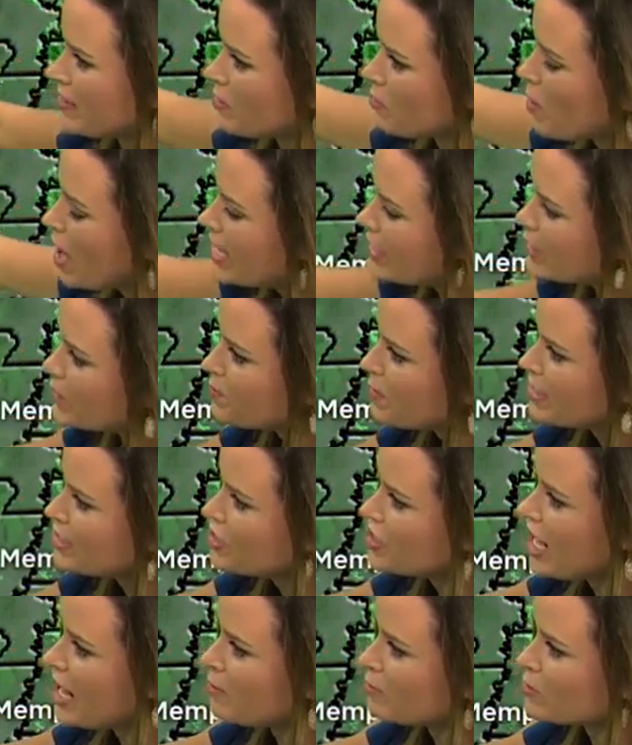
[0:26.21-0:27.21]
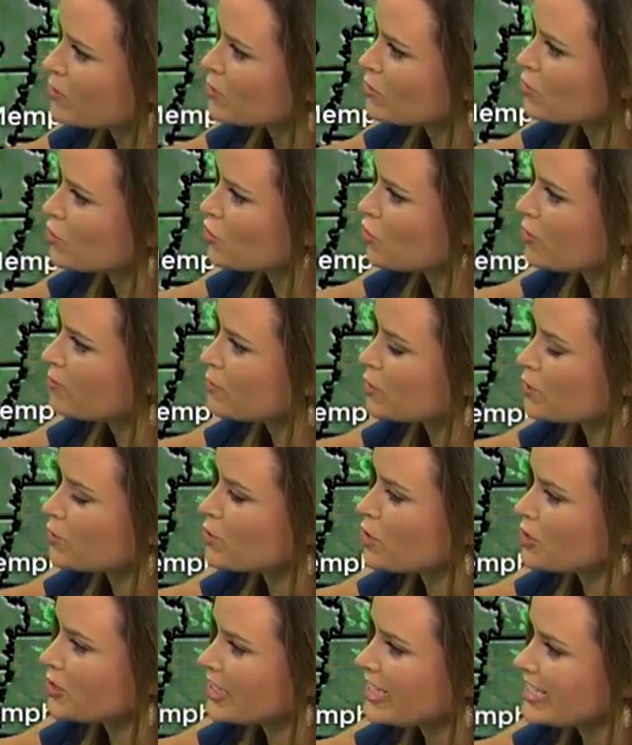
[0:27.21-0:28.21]
The widespread showers and storms are
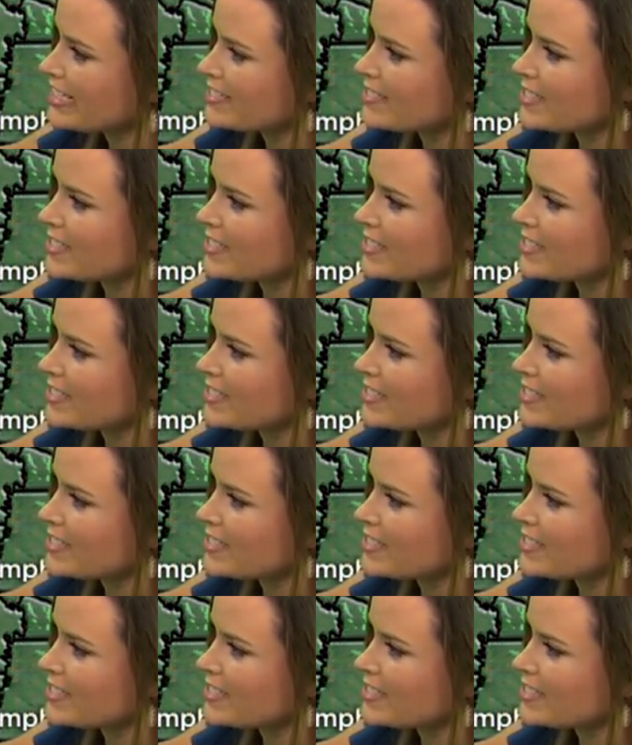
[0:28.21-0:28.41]
certainly going to